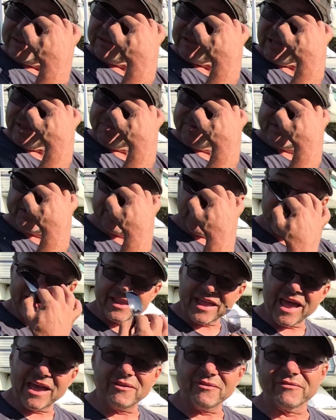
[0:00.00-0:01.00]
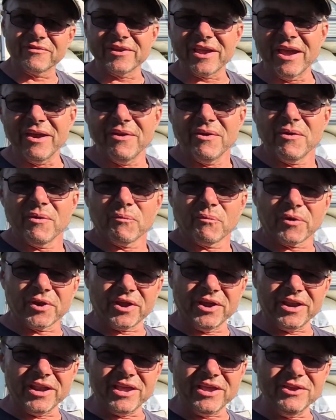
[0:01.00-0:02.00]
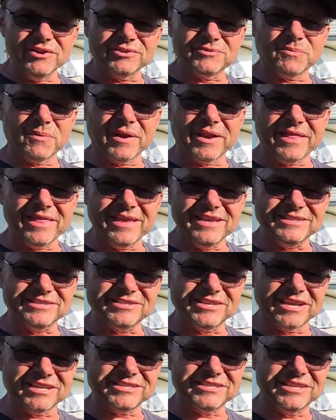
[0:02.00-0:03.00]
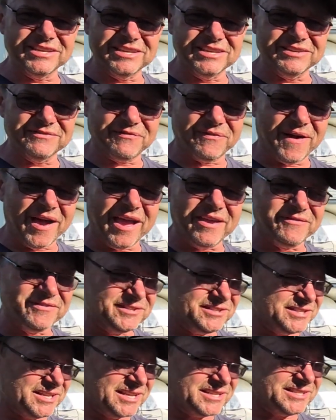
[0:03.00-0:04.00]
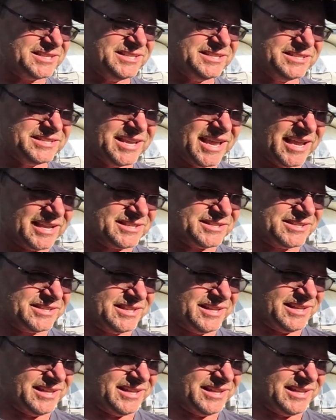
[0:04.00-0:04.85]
let me start that over again. We're going to use one of these 65 and 66